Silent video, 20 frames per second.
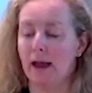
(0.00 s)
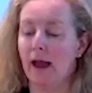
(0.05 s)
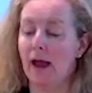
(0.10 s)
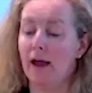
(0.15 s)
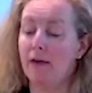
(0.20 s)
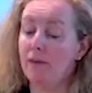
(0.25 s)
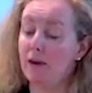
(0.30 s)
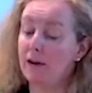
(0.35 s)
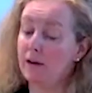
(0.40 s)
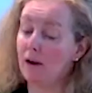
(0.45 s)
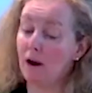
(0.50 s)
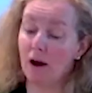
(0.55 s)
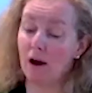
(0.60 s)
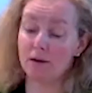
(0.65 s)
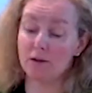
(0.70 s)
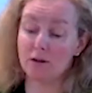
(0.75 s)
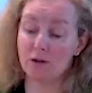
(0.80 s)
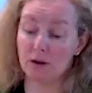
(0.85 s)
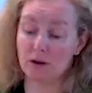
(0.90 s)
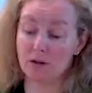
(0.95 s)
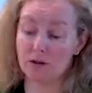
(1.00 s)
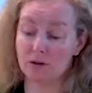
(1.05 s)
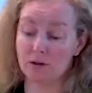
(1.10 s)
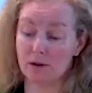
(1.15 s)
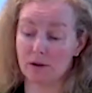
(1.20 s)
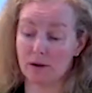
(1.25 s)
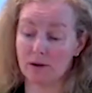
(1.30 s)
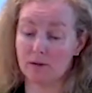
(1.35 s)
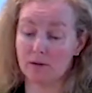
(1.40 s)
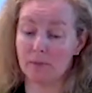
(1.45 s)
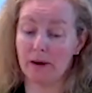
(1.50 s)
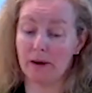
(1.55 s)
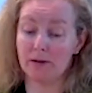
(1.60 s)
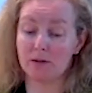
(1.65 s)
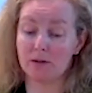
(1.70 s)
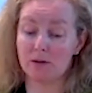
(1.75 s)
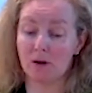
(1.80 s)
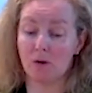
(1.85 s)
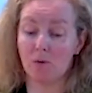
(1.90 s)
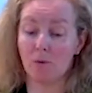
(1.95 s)
And then God judges us
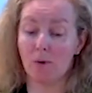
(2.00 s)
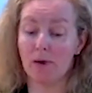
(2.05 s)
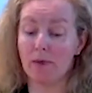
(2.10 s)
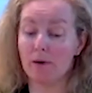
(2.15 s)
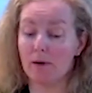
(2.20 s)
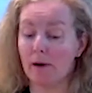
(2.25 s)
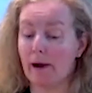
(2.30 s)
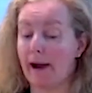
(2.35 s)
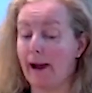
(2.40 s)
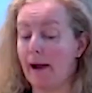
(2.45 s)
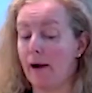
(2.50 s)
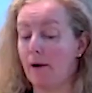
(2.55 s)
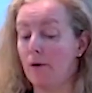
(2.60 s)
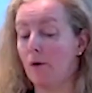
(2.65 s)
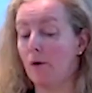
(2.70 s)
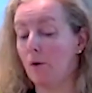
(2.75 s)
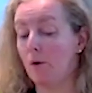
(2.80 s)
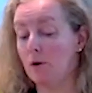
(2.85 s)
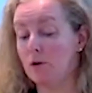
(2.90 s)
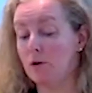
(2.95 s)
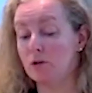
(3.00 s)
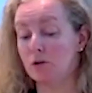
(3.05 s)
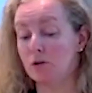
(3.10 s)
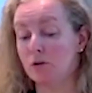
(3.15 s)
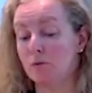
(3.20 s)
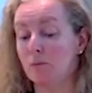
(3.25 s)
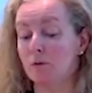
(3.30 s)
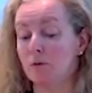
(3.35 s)
based on whether our orchard